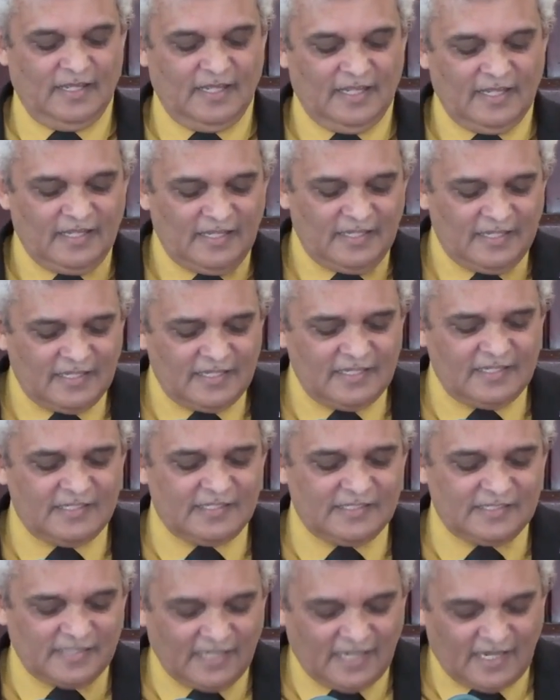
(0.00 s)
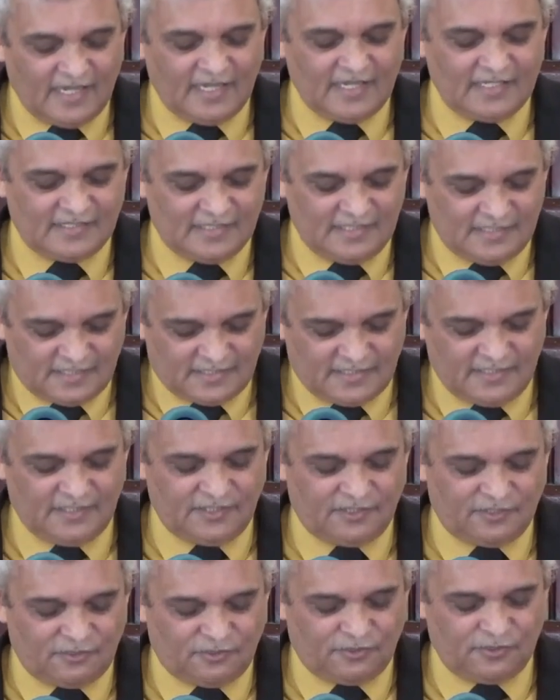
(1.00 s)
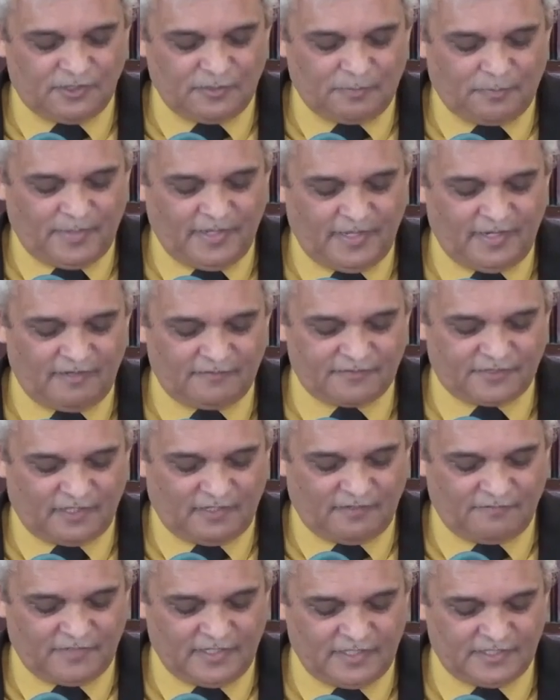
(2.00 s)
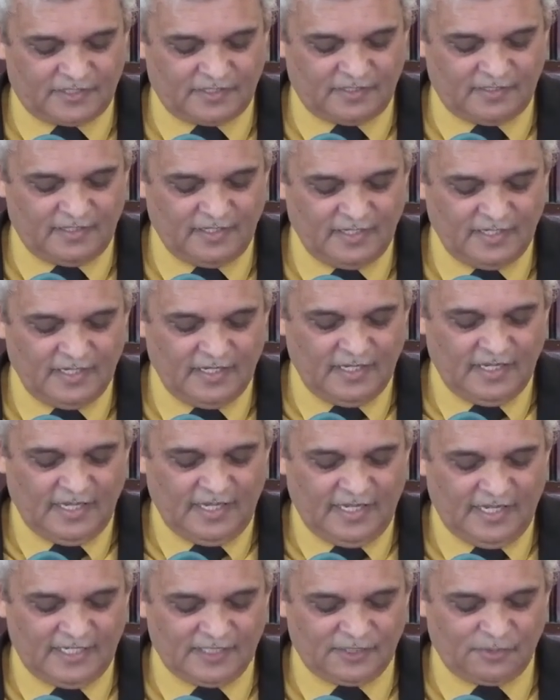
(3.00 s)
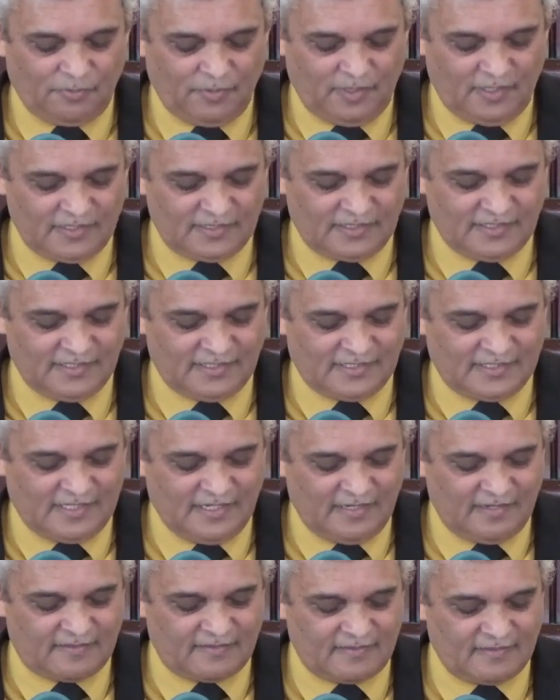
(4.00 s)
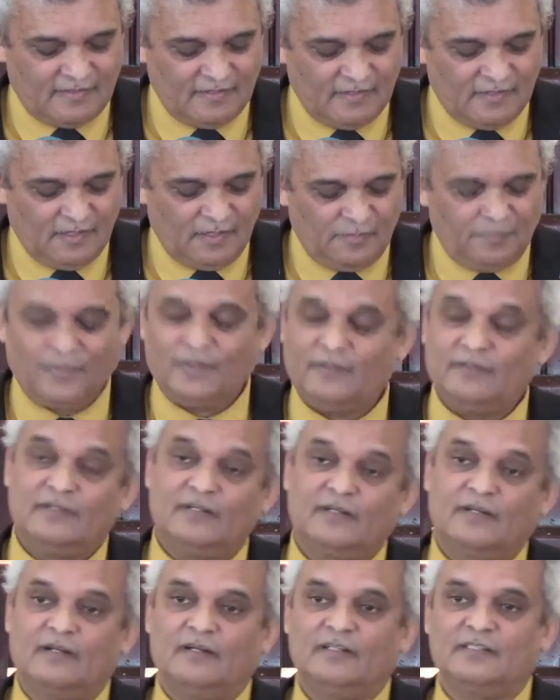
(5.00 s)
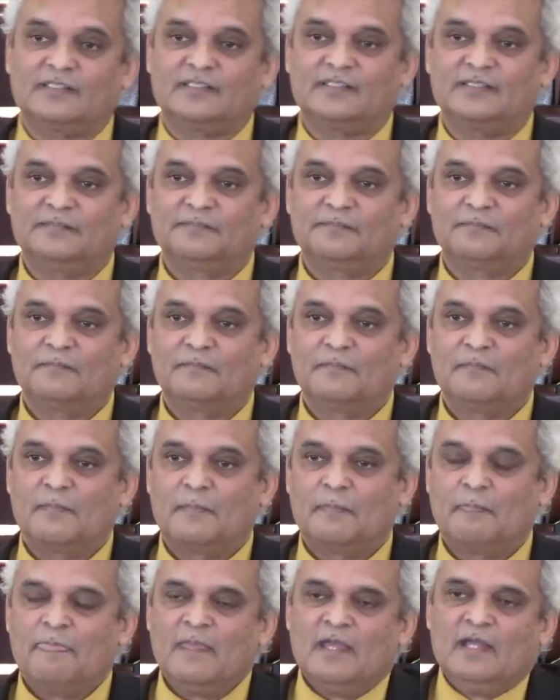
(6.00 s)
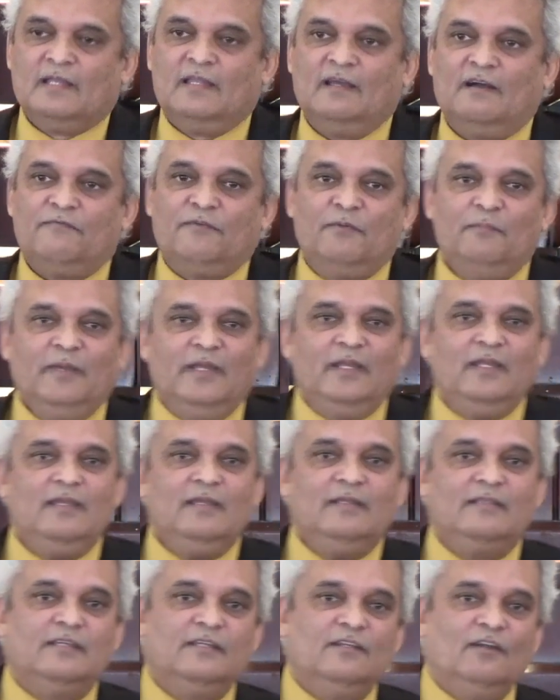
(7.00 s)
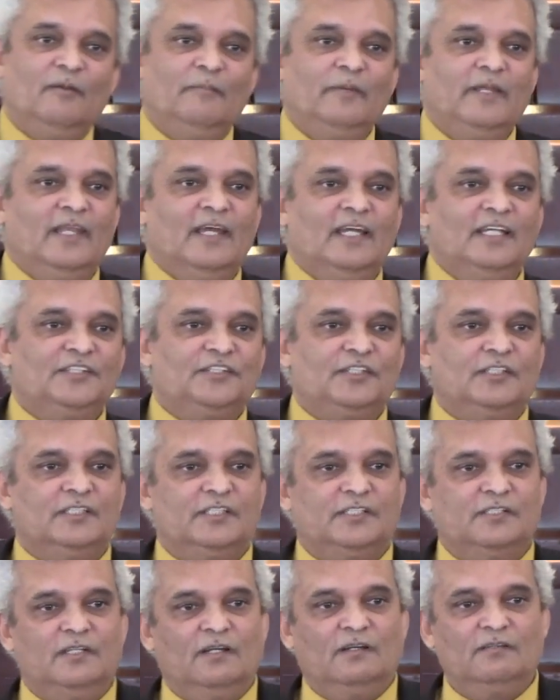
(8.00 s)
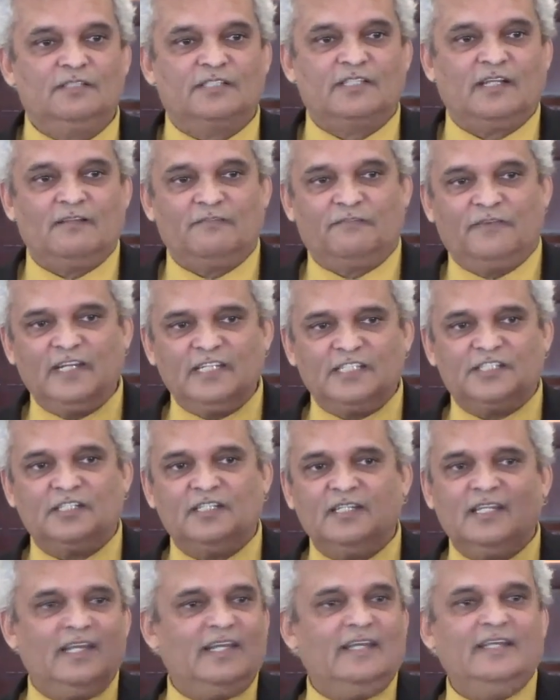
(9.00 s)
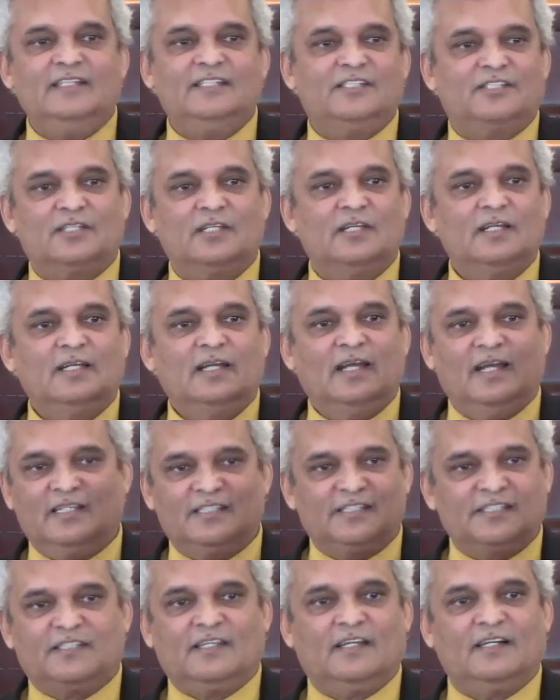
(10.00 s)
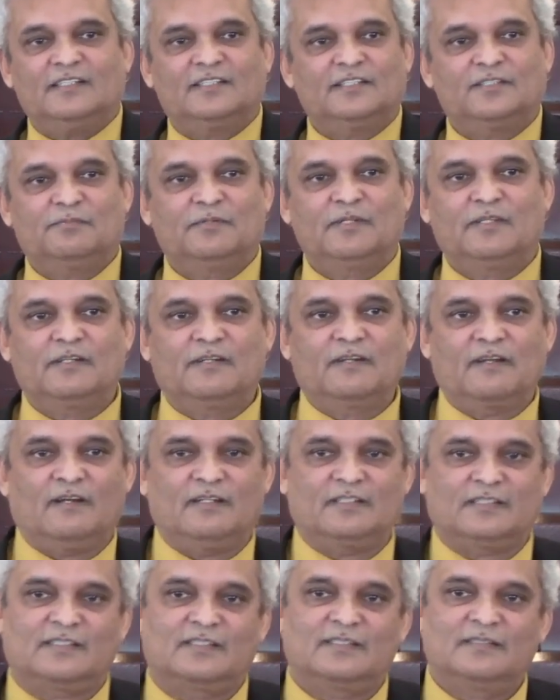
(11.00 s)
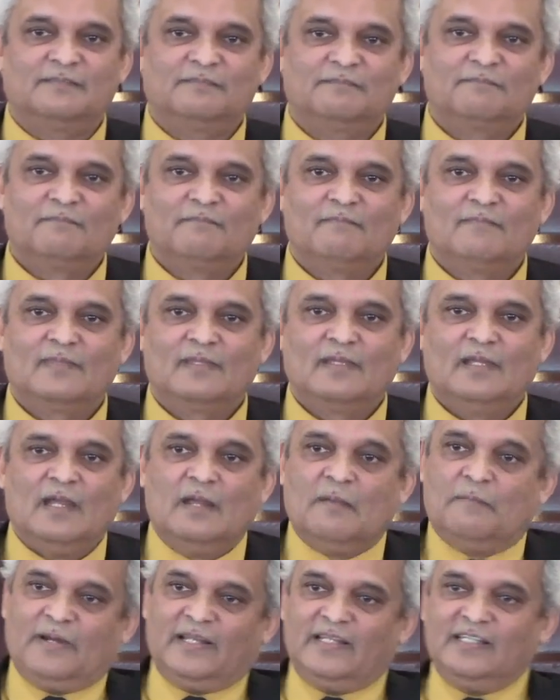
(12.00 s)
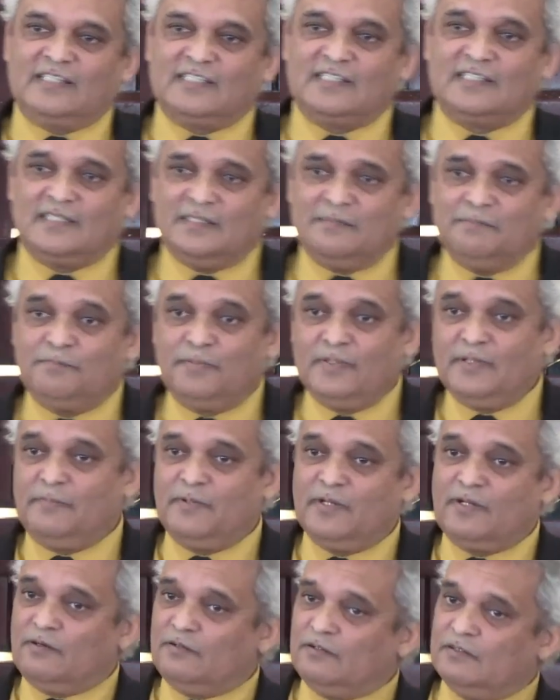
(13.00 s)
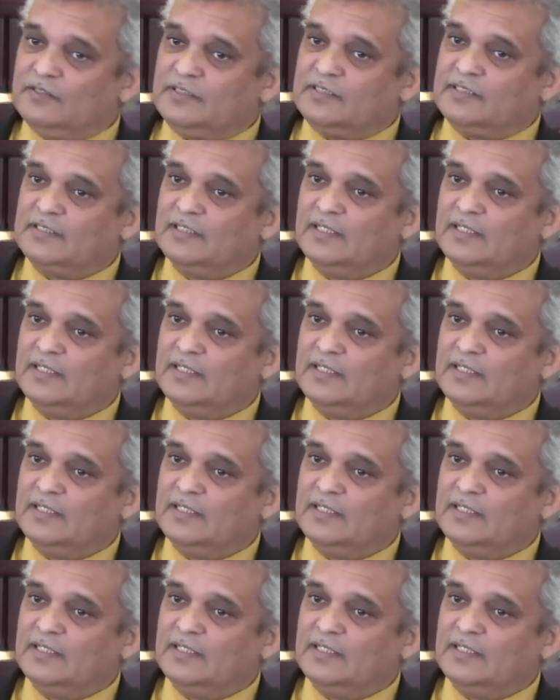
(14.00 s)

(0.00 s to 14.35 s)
is as essential to the plan of salvation as was his death upon the cross. Now, for many denominations, you know, salvation ends and starts with the cross. But it's simply because